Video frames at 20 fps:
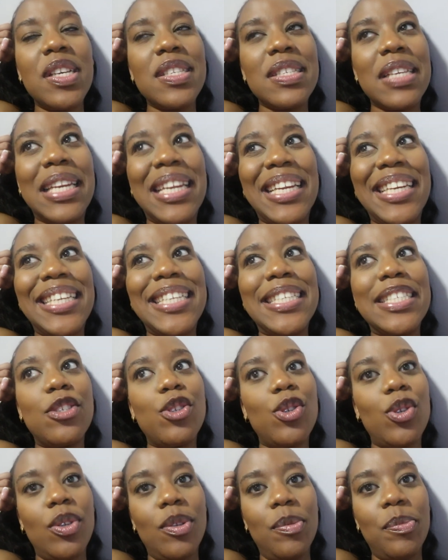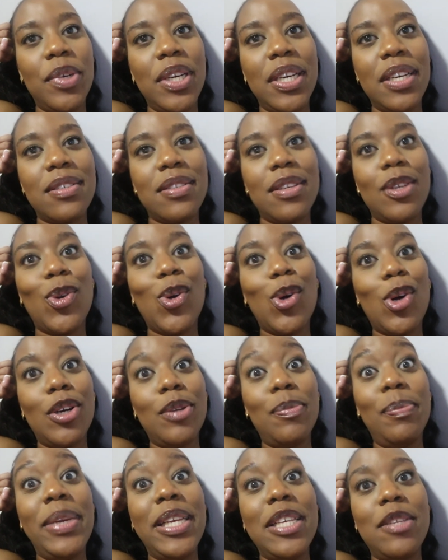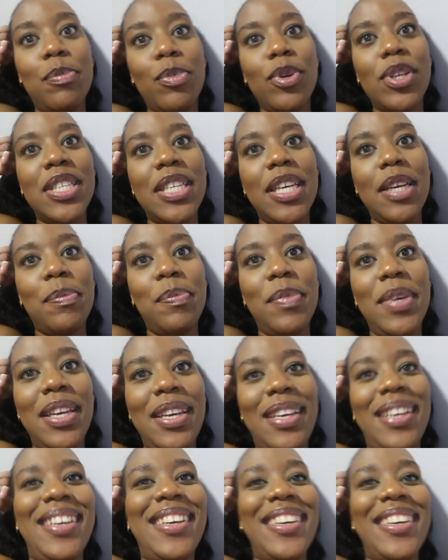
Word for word: i said an internal prayer i said god please protect me